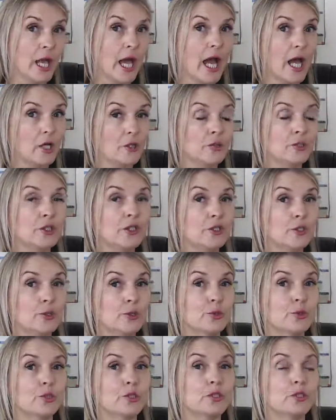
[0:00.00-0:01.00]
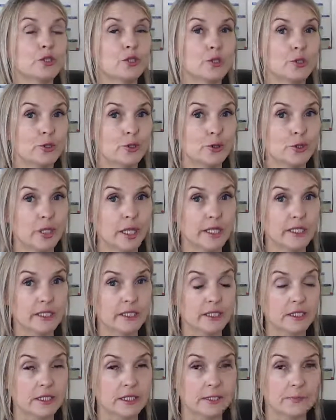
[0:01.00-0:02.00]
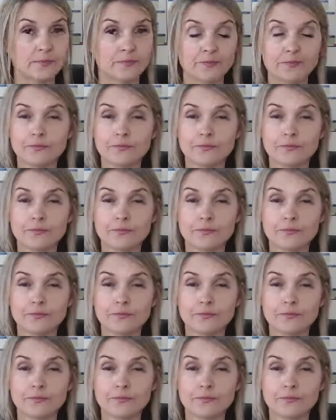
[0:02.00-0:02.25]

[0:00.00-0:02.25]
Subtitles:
how to do to-do lists.